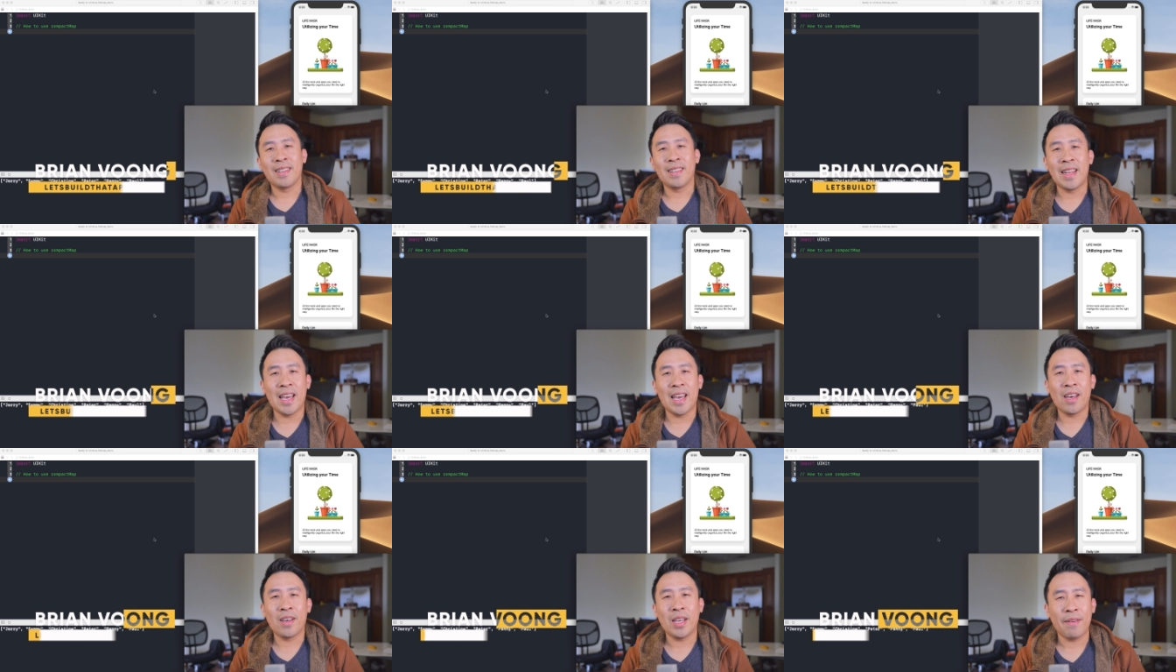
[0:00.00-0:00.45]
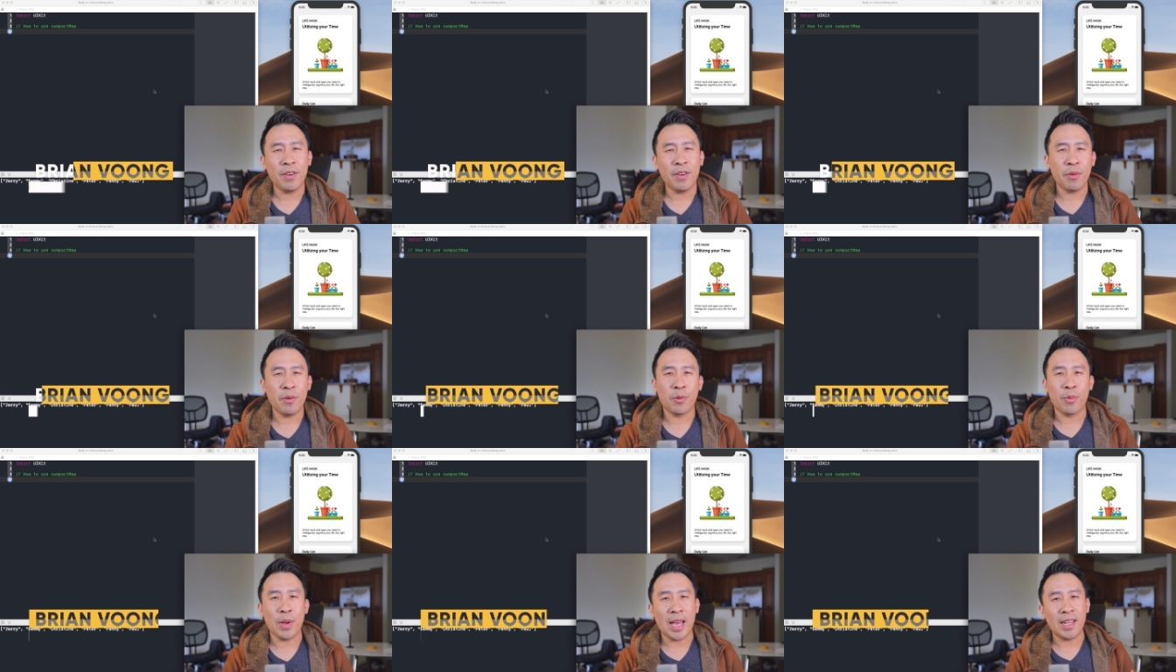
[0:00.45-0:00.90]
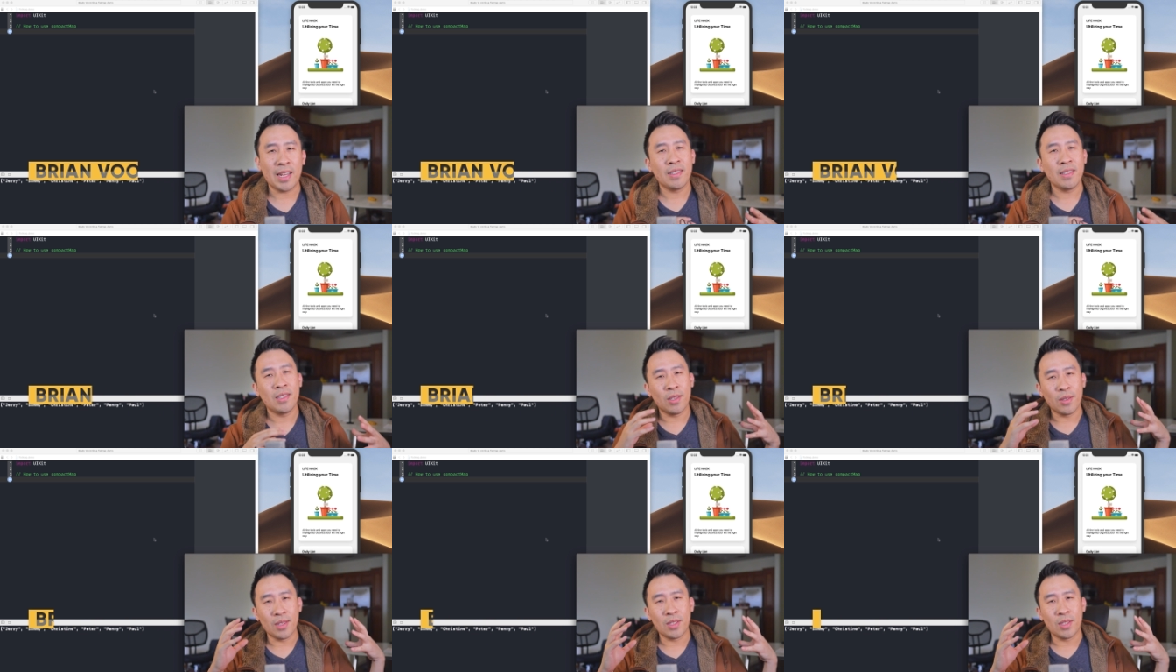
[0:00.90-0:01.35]
Now, have you ever ran
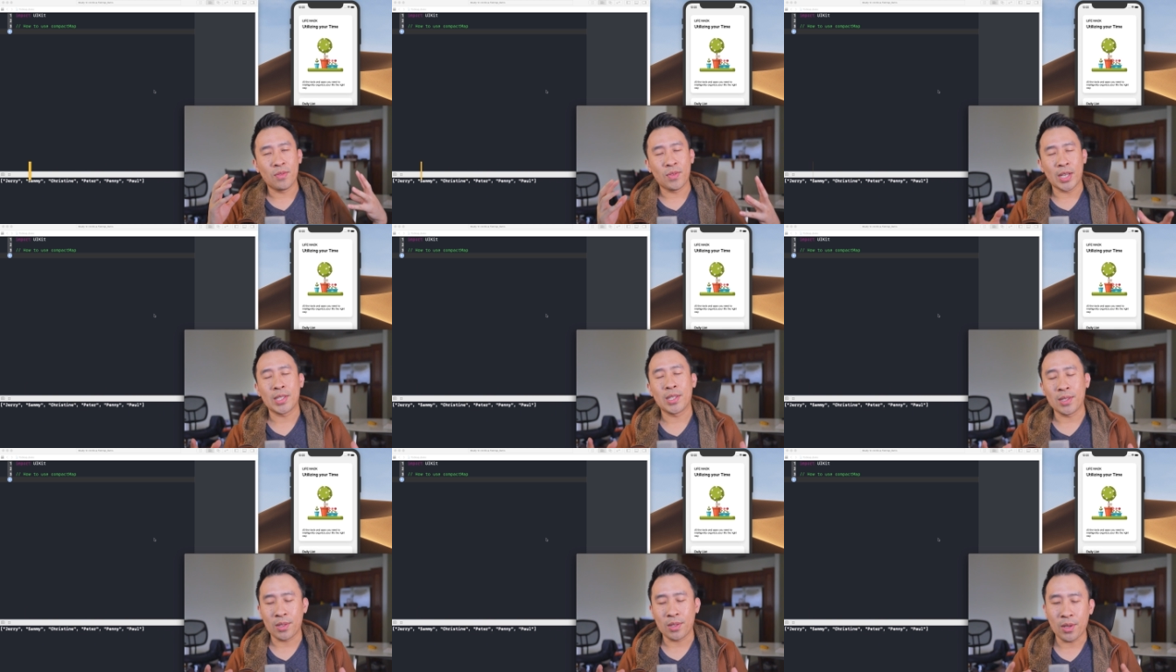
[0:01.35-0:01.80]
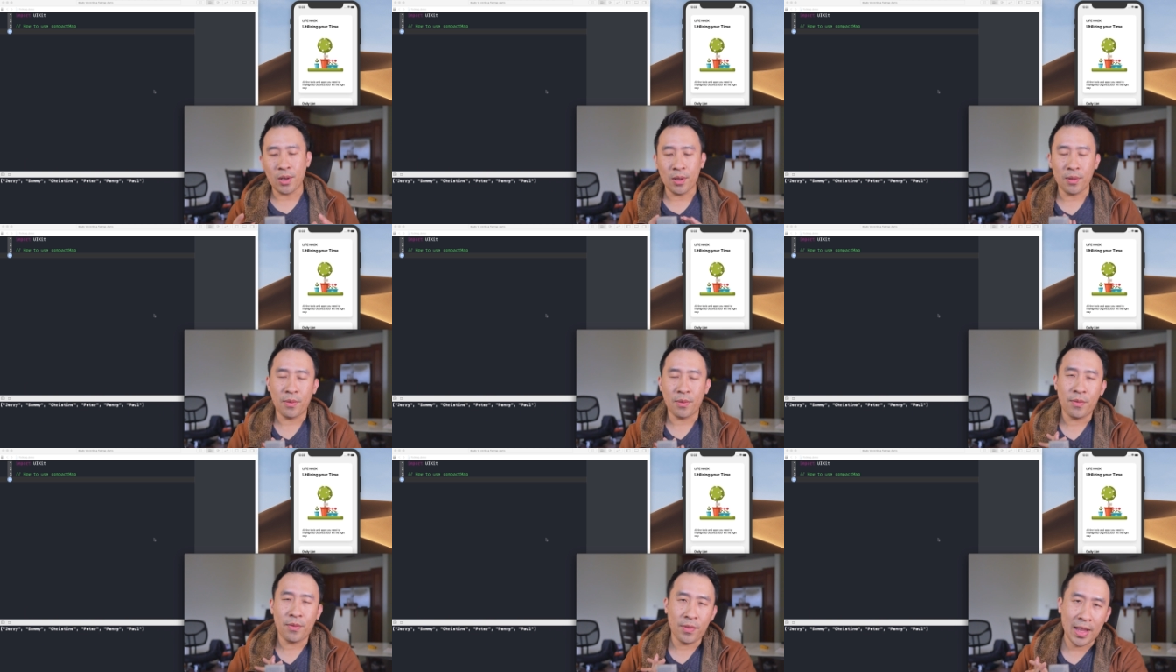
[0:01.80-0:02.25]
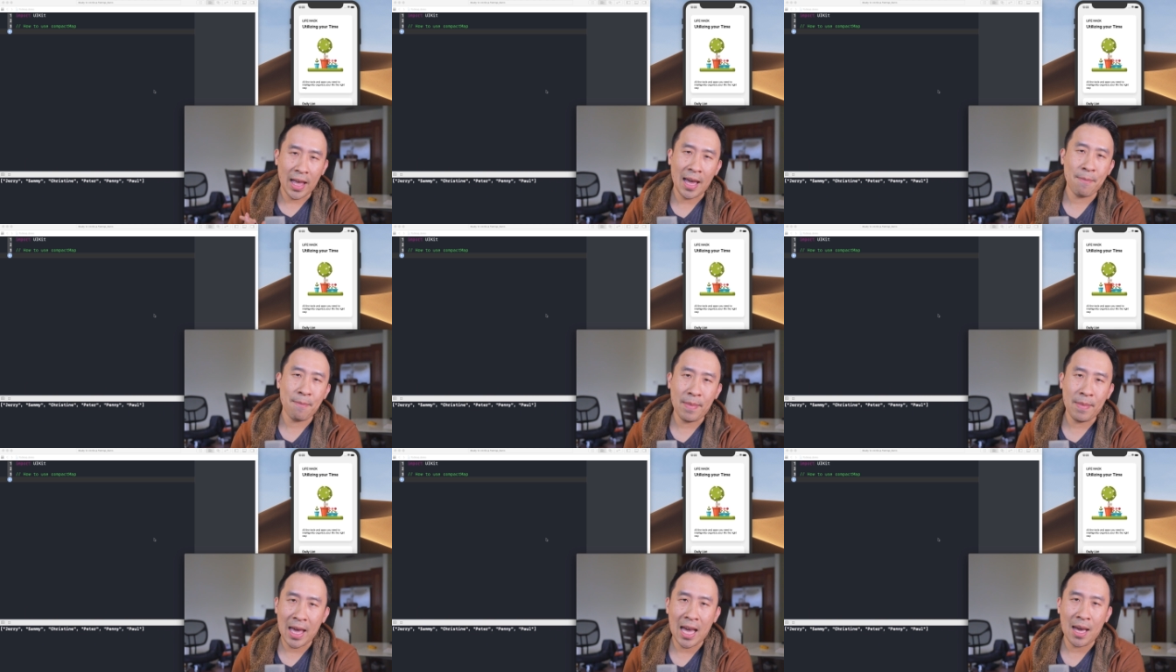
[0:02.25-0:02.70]
into this function called
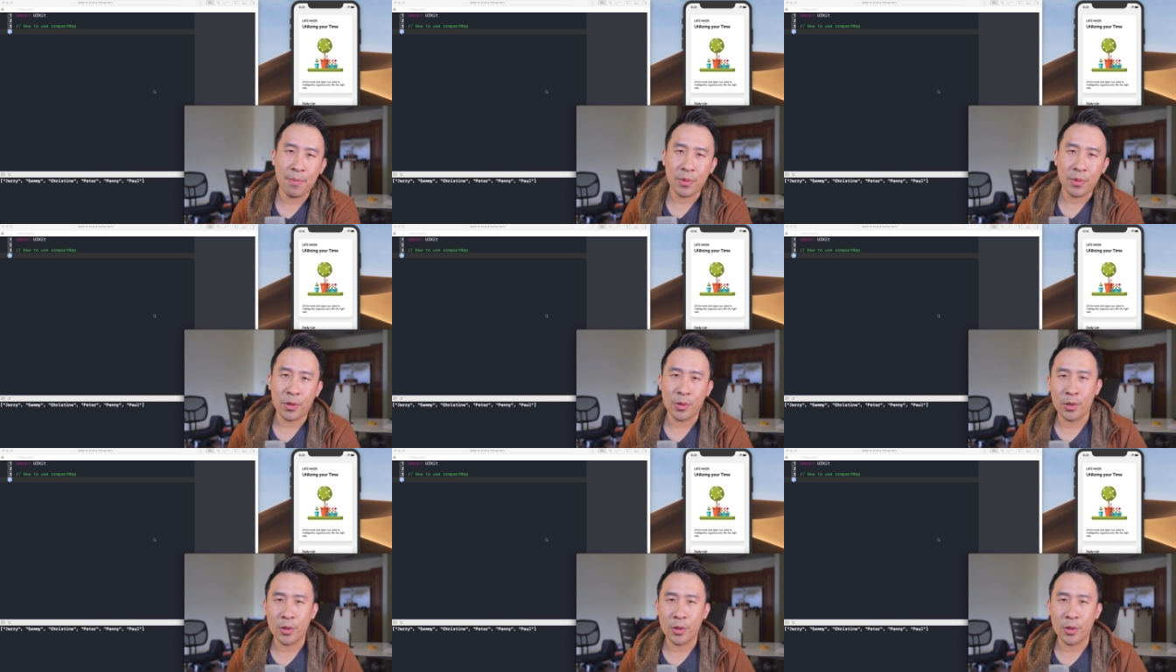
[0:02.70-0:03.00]
flat map,